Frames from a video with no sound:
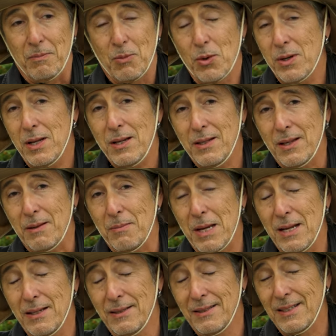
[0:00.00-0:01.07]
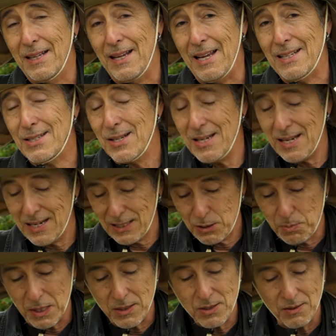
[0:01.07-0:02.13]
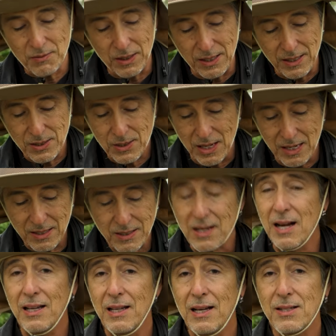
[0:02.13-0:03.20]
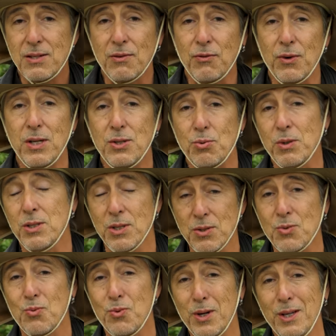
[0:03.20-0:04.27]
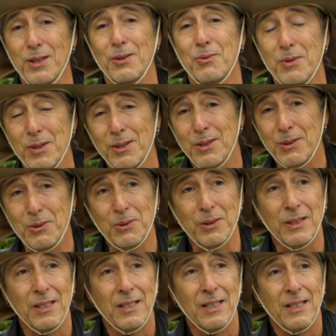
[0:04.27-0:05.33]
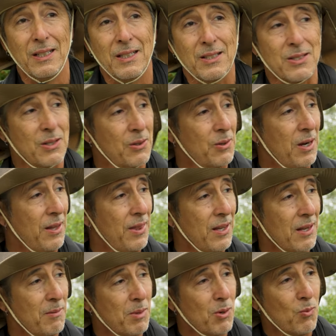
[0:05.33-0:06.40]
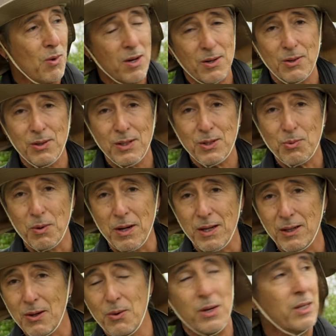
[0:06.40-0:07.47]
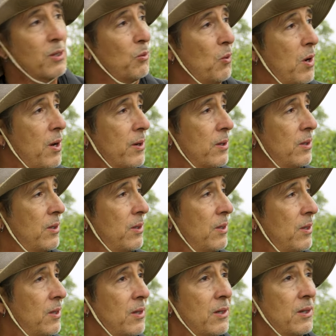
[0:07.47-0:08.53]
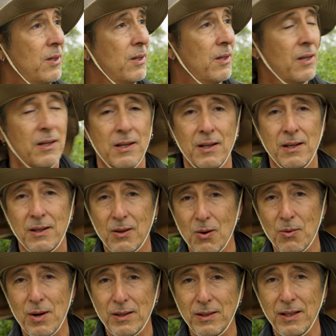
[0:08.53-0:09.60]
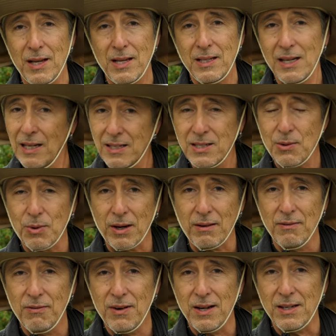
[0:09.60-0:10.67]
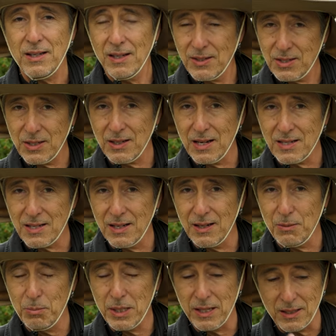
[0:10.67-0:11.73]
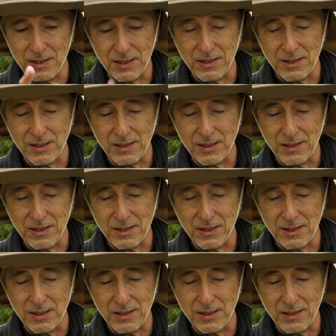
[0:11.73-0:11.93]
More than anything, man, it's an inexpensive lens and it's got lots of reach, which is really, really cool. So I think I'm going to wander this way and go hit the water go around the lake and see what I can find. I'll see you guys in a little bit.